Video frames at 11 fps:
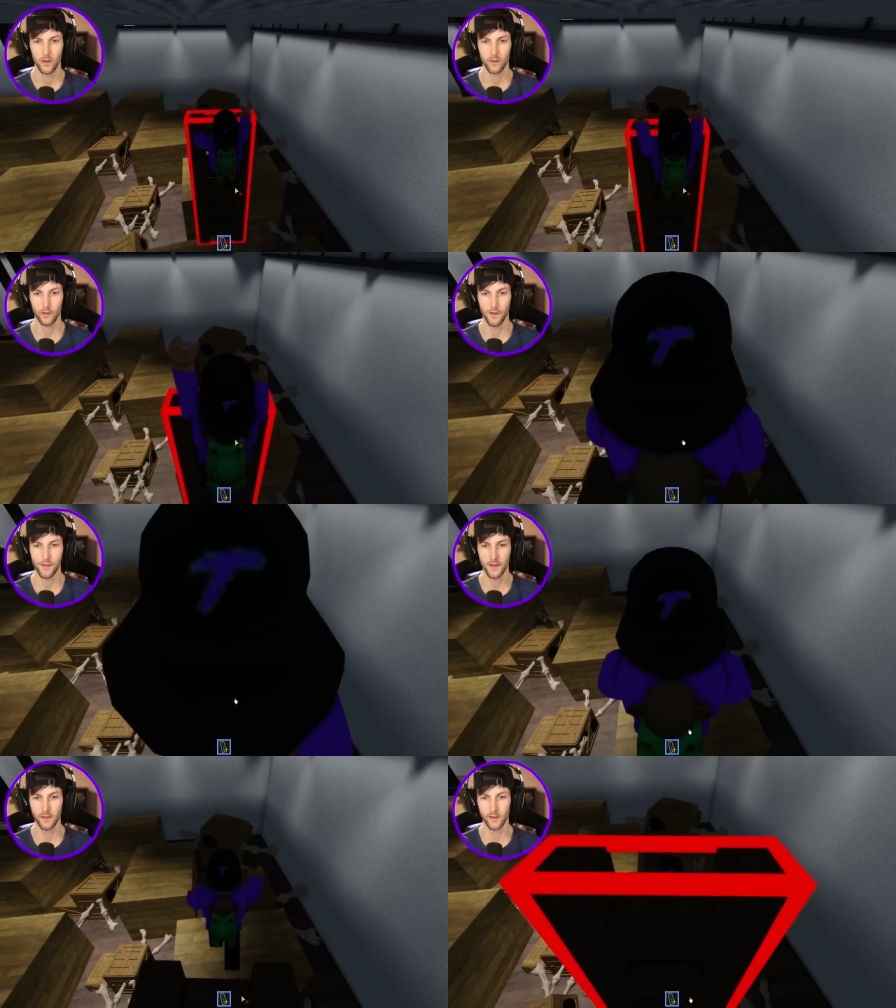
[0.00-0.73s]
So I
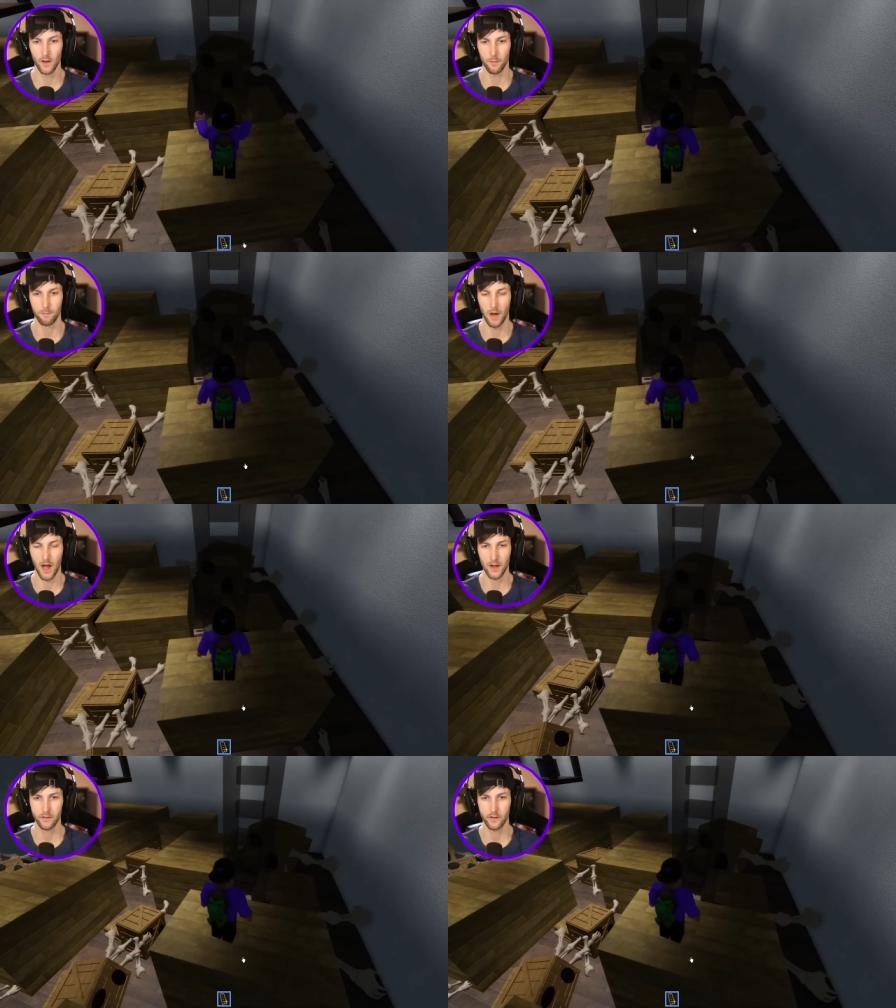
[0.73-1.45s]
think that the
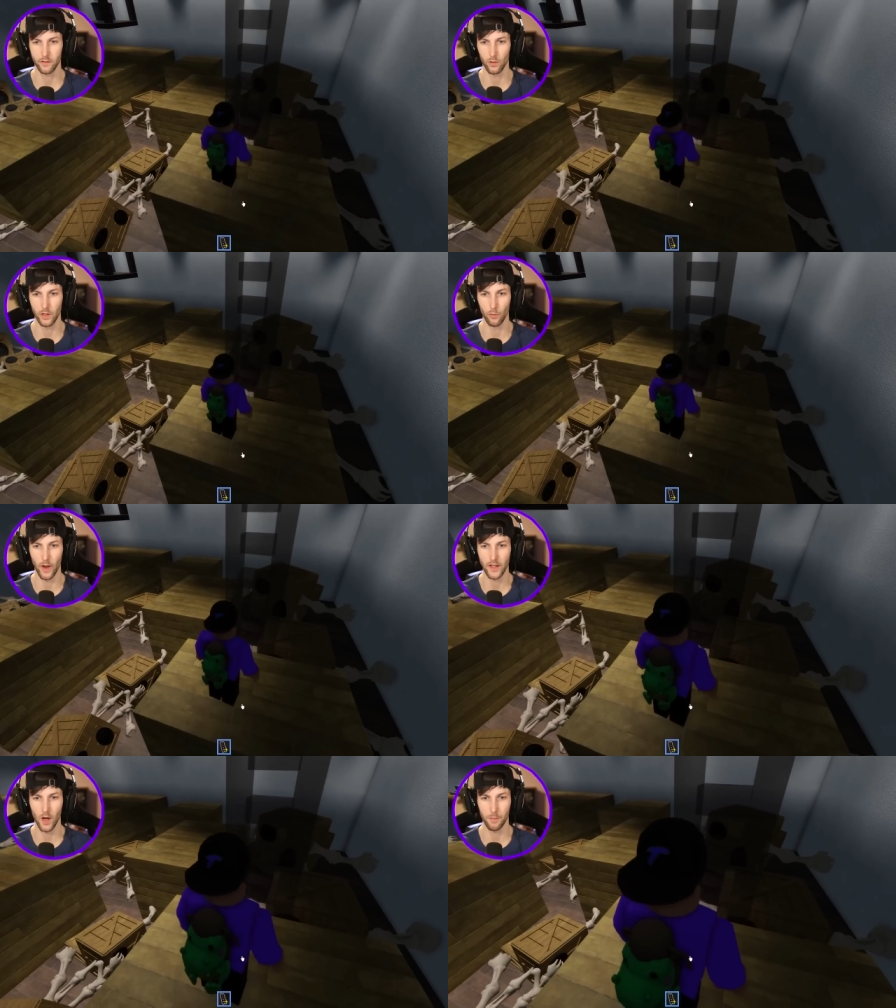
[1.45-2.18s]
boxes only
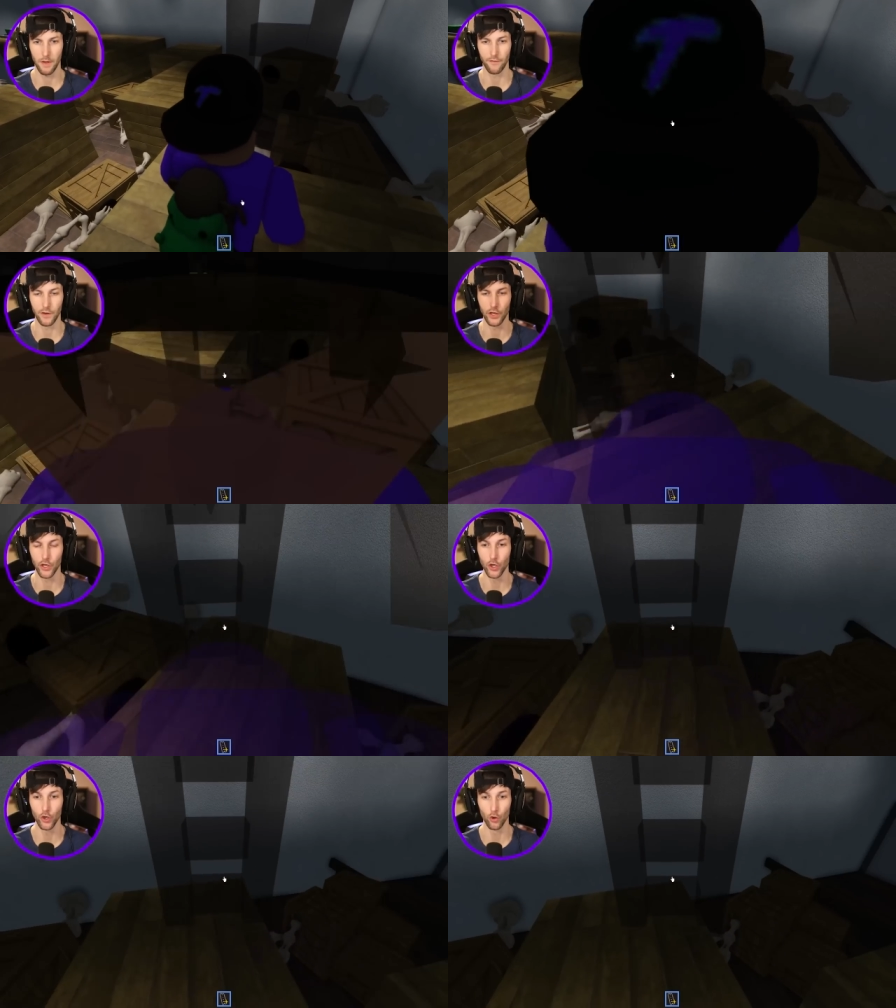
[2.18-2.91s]
wake up if
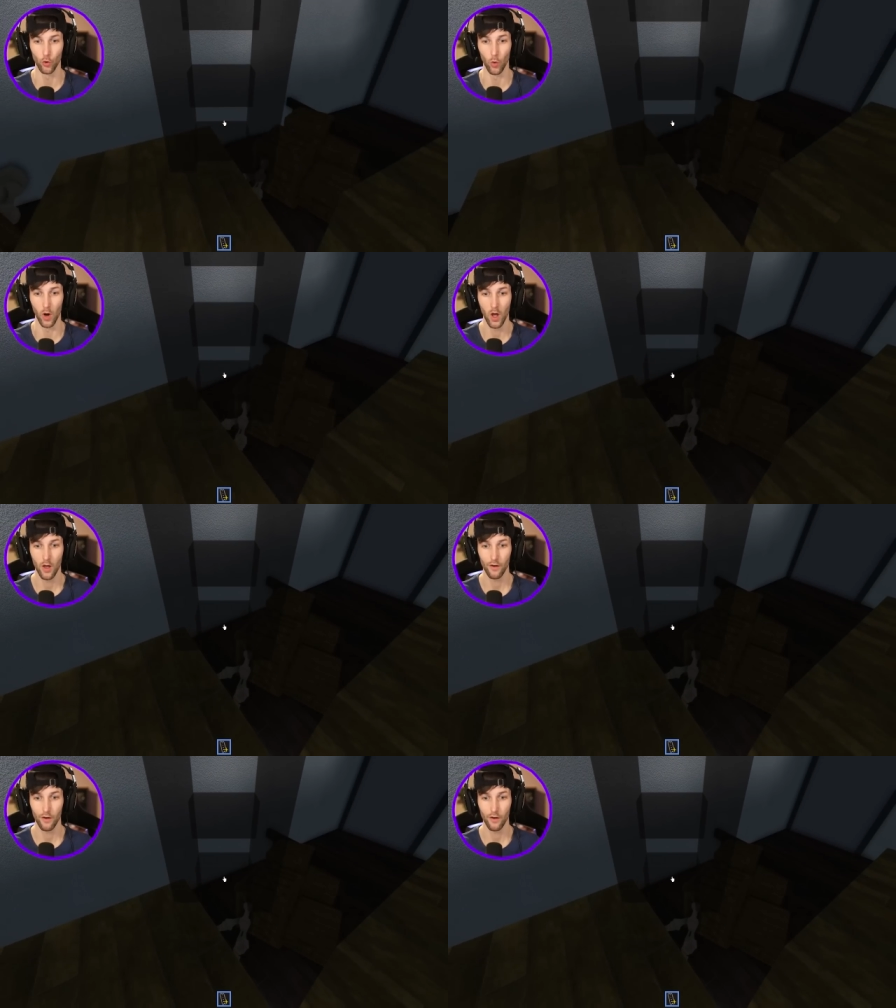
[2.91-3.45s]
you